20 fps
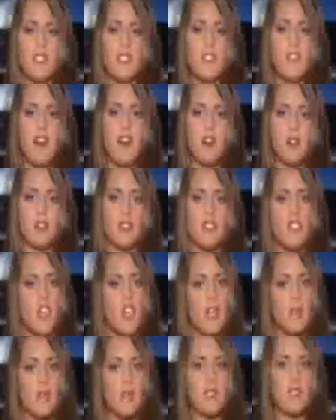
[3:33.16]
to funnel
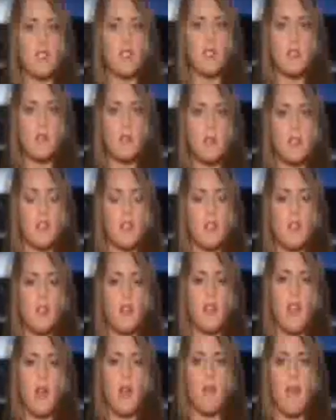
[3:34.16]
James's
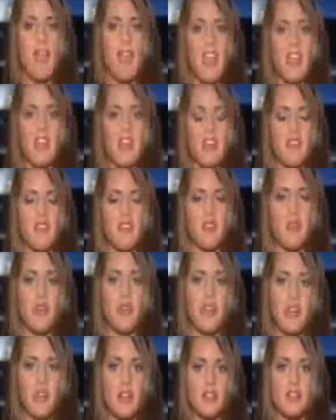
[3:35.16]
political campaign in a few
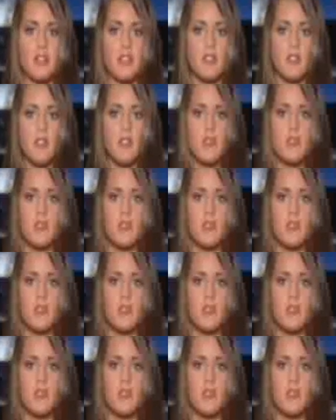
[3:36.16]
years